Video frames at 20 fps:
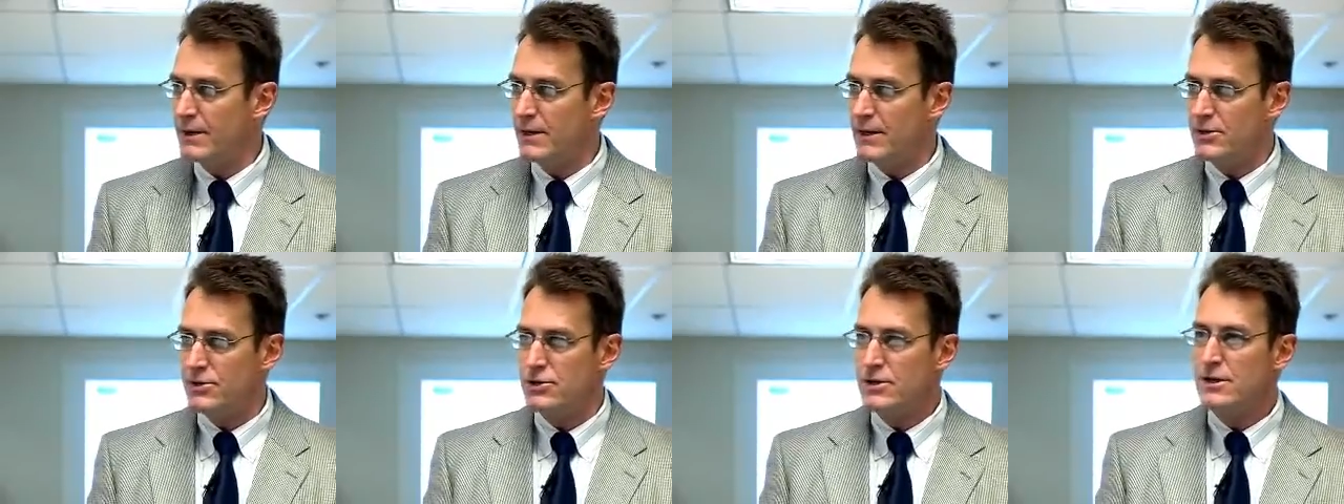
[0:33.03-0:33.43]

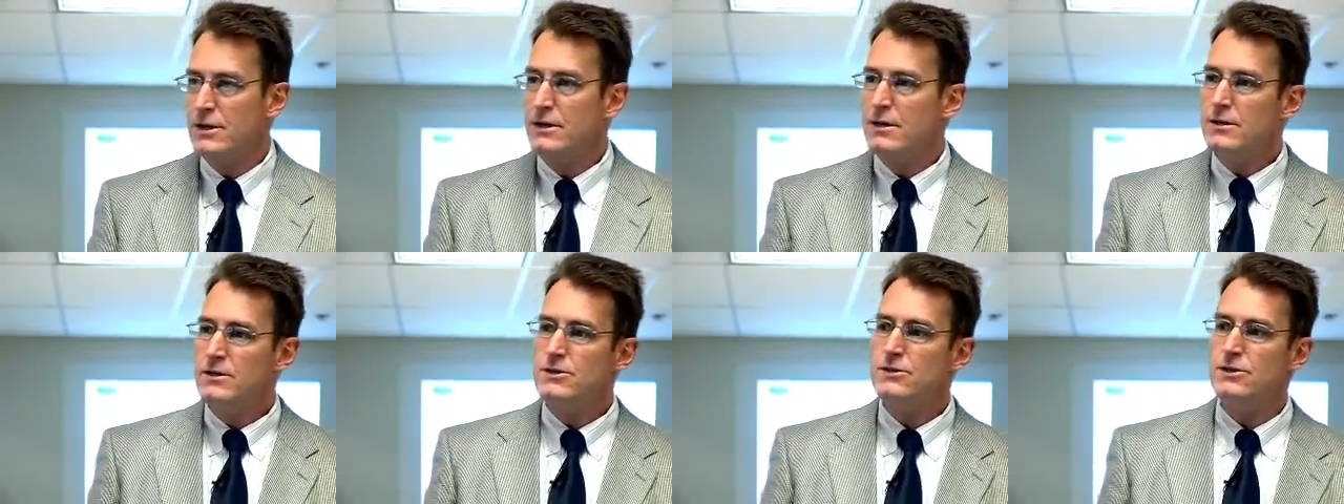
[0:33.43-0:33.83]
Because
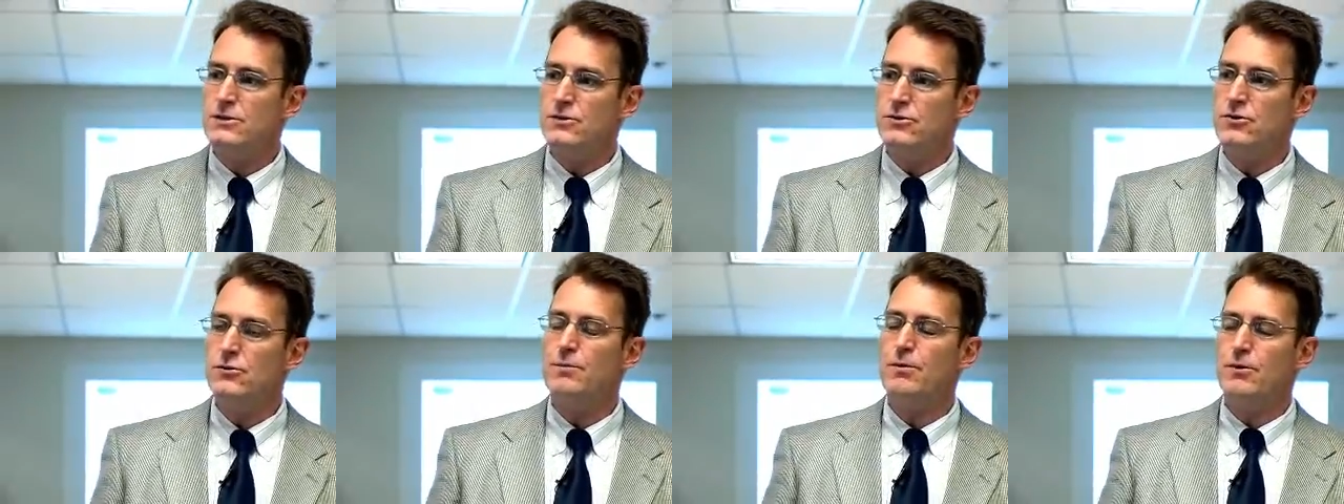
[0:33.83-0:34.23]

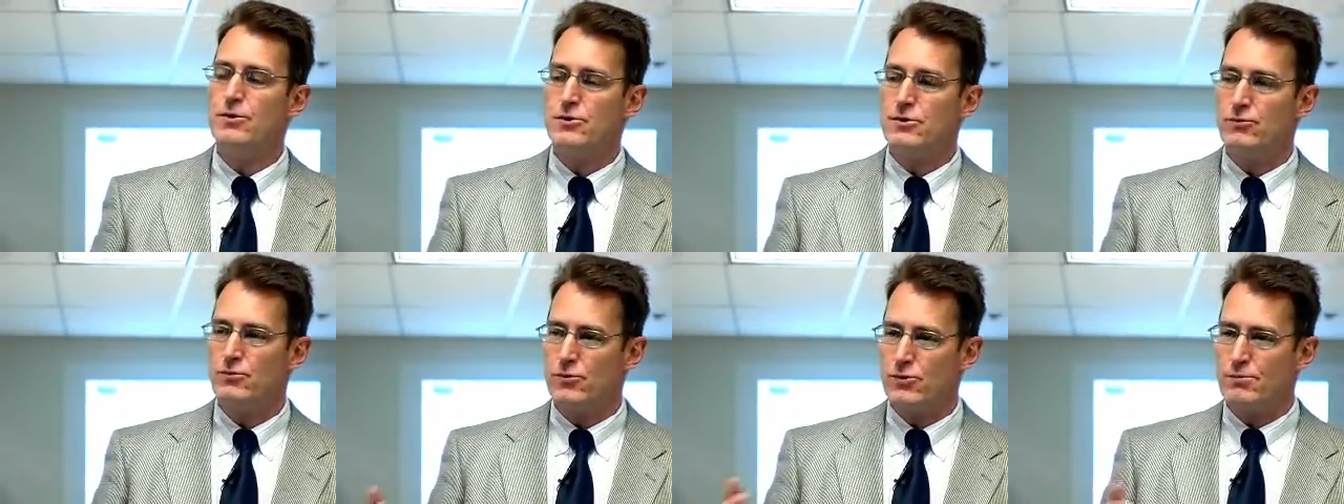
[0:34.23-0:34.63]
a new
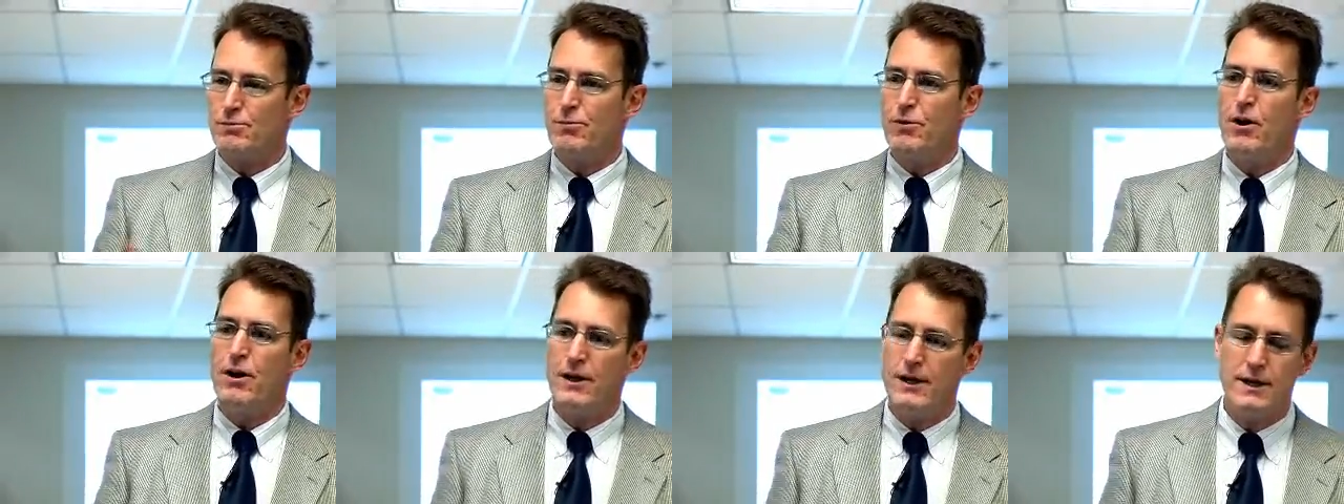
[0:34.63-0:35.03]
person was
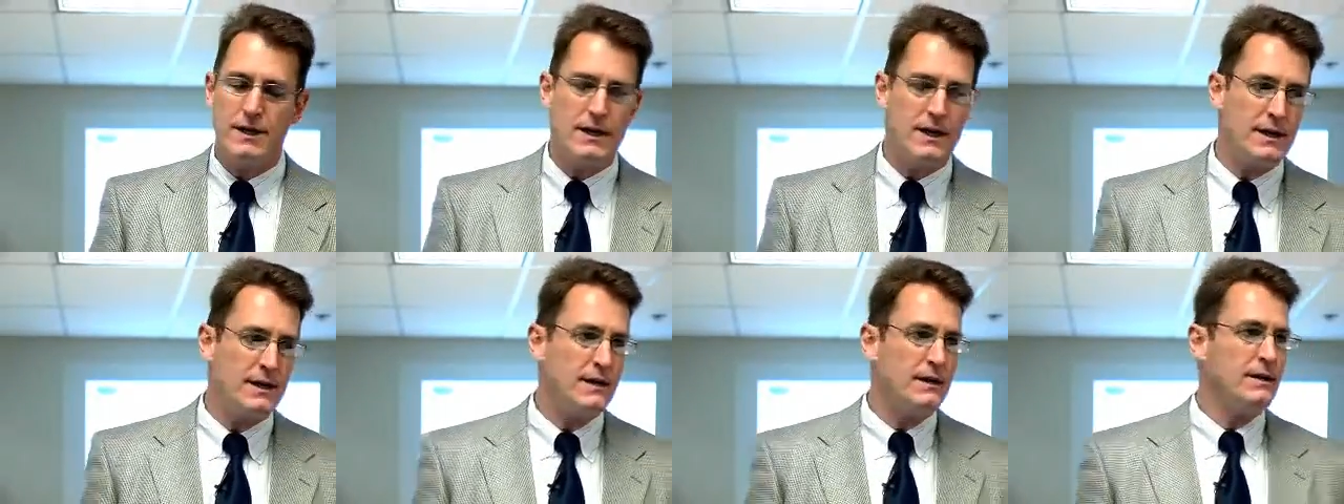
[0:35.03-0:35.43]
brought
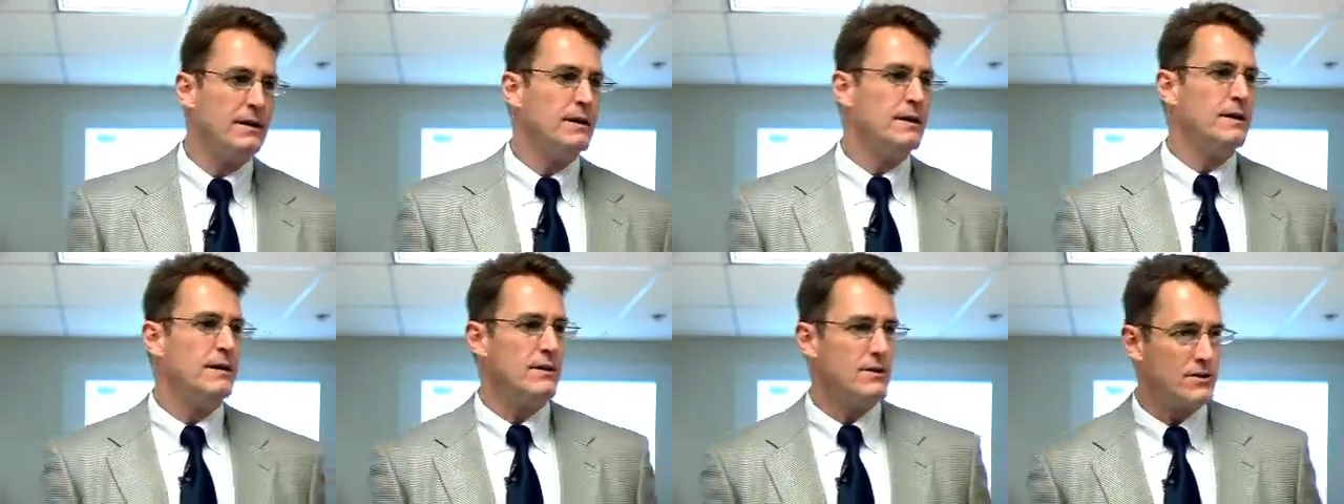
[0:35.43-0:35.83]
in,
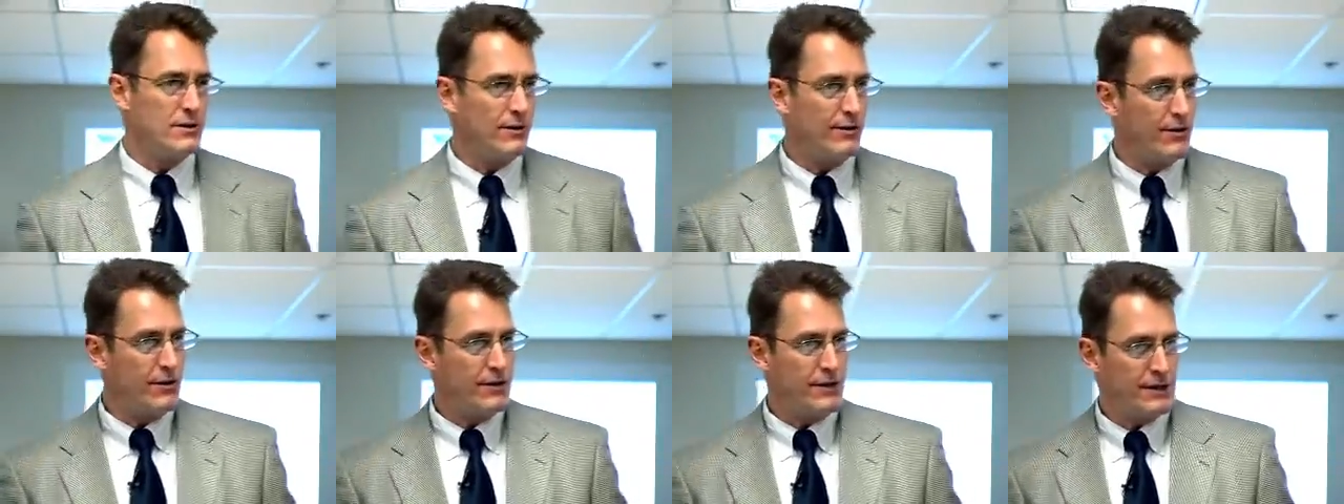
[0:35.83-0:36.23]

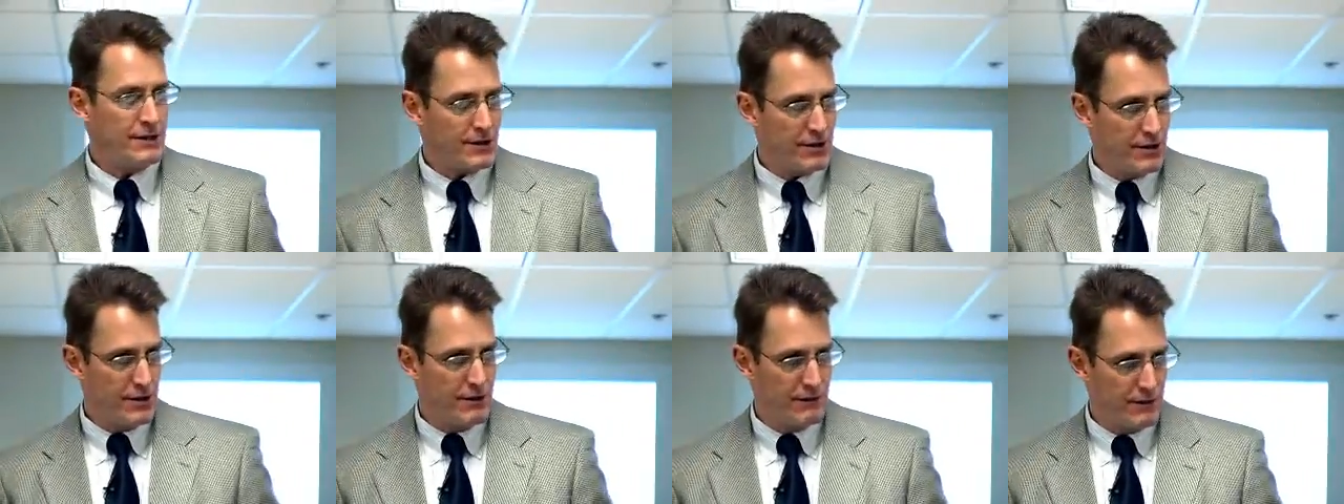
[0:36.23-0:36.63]
there's
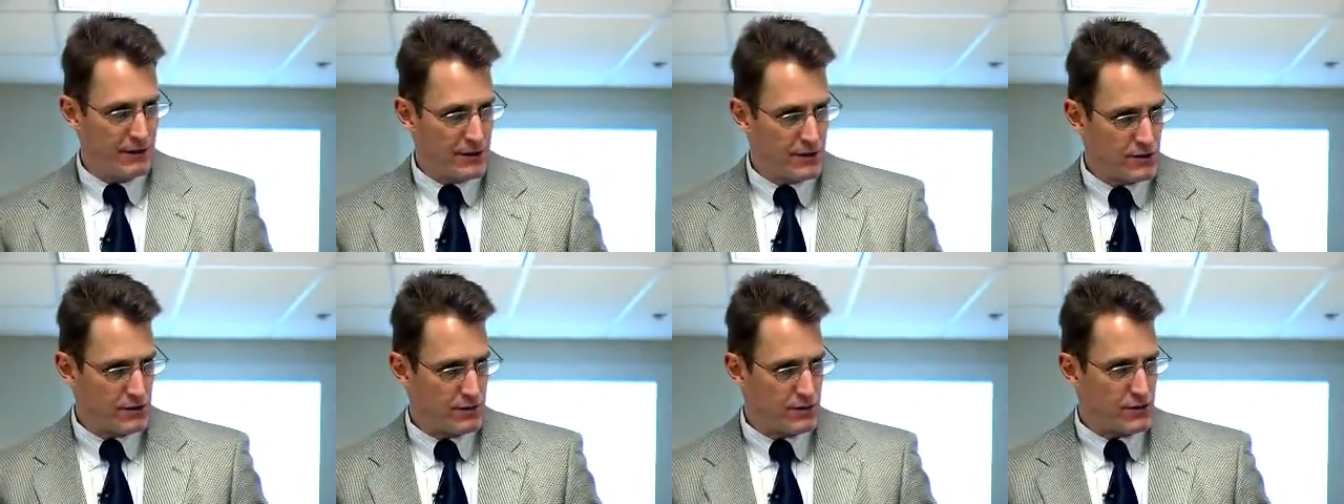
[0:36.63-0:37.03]
learning curve
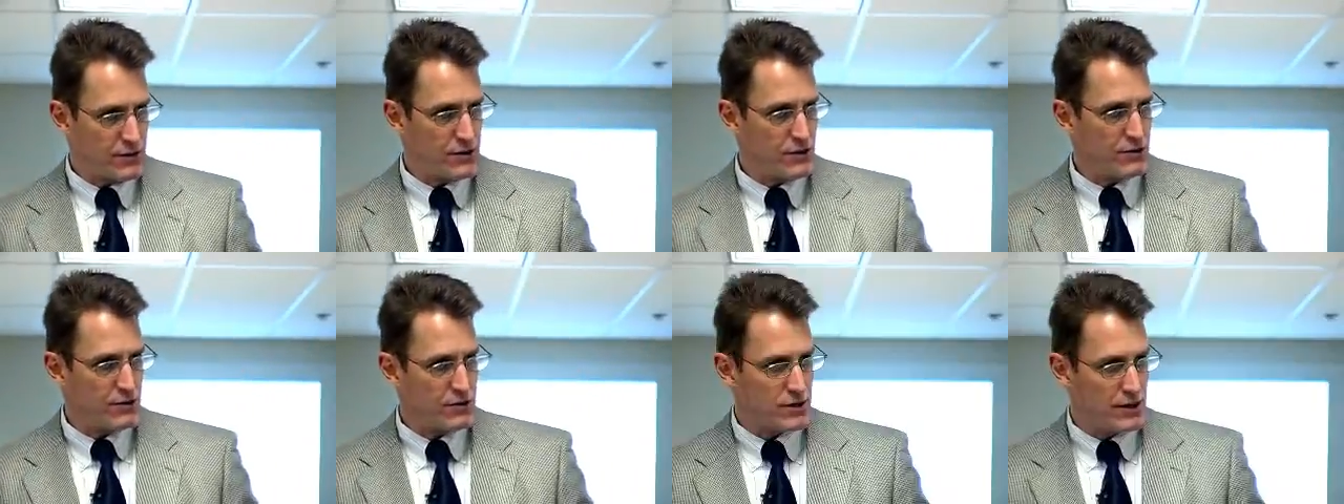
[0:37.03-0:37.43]
issues
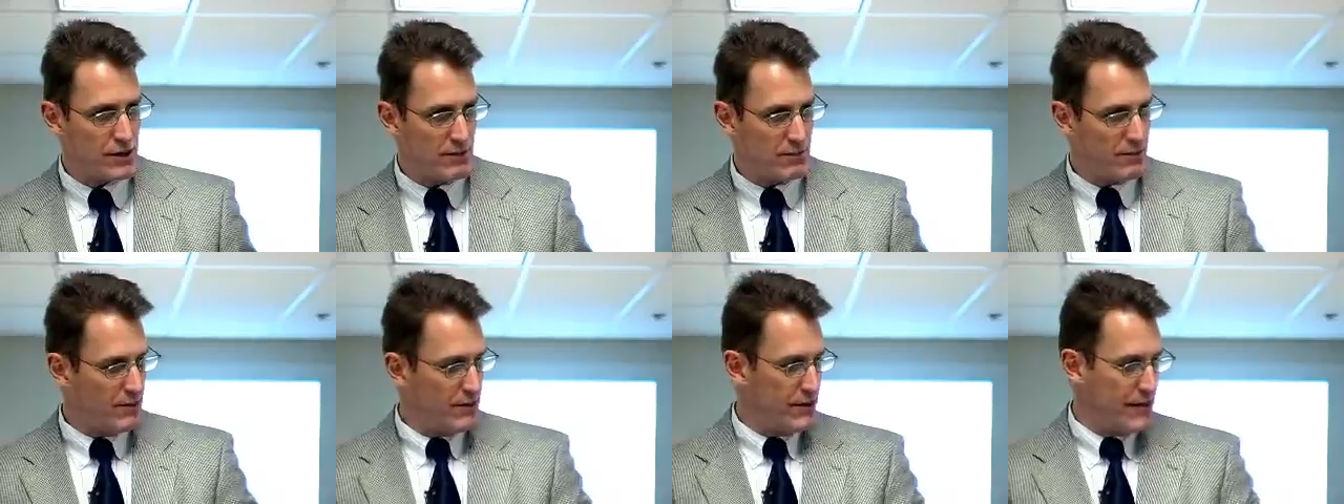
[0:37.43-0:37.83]

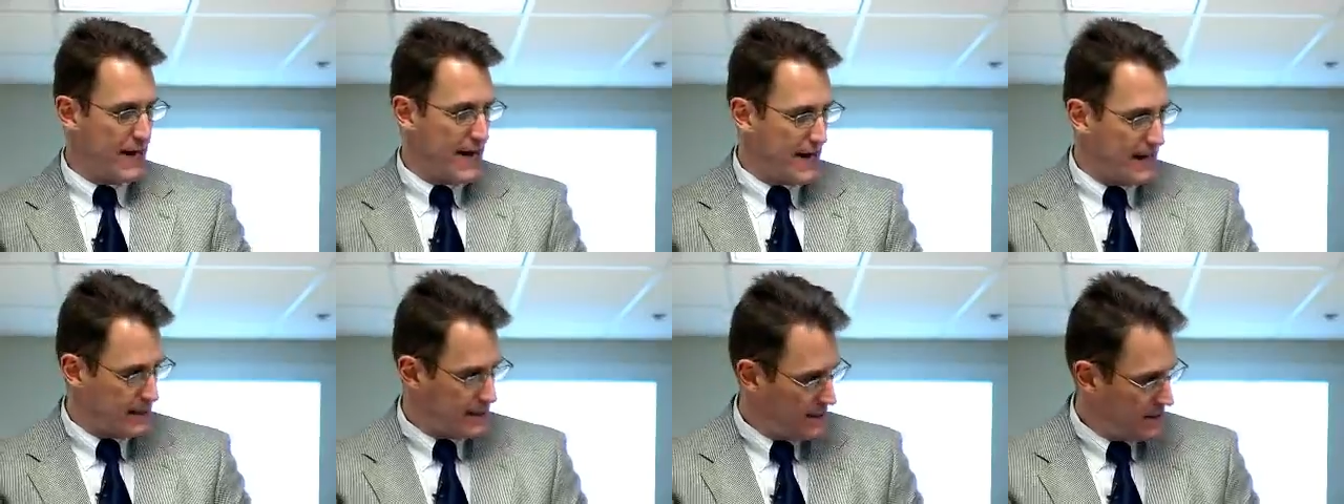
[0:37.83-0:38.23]
associated with
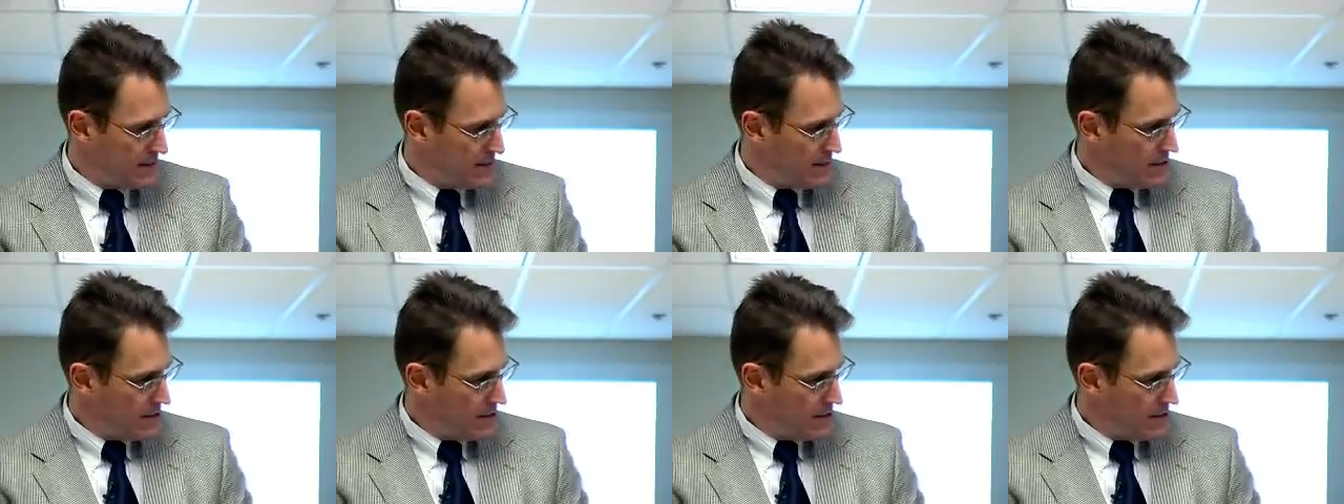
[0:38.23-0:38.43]
that.